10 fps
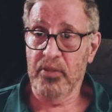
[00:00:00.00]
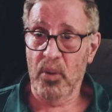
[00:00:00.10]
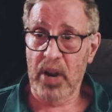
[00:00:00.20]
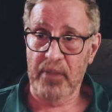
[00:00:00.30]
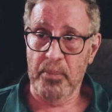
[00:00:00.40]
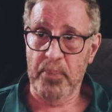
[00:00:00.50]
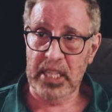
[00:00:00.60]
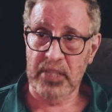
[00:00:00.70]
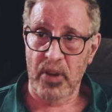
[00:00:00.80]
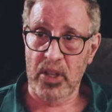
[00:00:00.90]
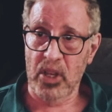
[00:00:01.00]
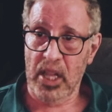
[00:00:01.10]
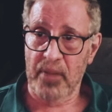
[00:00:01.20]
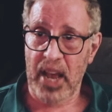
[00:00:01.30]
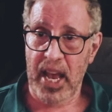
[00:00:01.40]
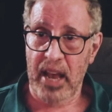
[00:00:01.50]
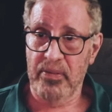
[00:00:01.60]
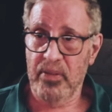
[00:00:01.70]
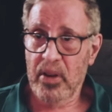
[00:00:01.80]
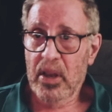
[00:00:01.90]
If you want to have the best friend you'll ever
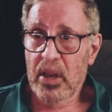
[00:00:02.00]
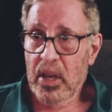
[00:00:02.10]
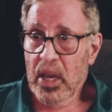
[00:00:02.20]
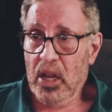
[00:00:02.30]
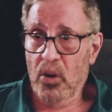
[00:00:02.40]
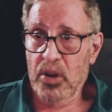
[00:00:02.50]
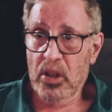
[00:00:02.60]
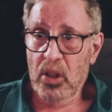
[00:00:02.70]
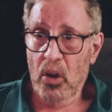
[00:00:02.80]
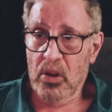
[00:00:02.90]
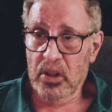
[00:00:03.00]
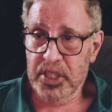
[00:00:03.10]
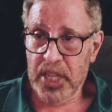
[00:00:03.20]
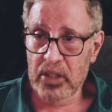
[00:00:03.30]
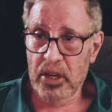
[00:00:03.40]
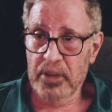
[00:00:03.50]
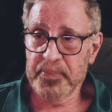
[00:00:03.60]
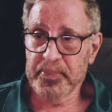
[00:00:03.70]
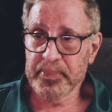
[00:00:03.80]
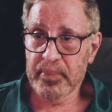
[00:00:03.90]
have, go to your local shelter,
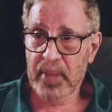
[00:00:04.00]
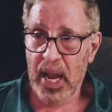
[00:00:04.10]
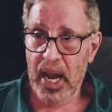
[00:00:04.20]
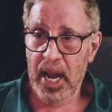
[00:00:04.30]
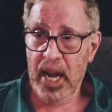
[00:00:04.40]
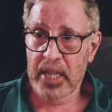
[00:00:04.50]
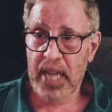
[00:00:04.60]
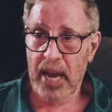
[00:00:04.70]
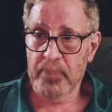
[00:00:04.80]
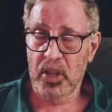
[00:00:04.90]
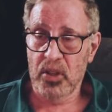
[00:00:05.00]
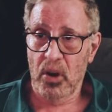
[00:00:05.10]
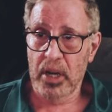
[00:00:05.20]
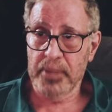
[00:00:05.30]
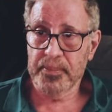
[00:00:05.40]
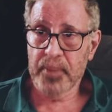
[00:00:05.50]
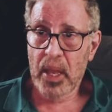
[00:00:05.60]
uh, adopt a dog.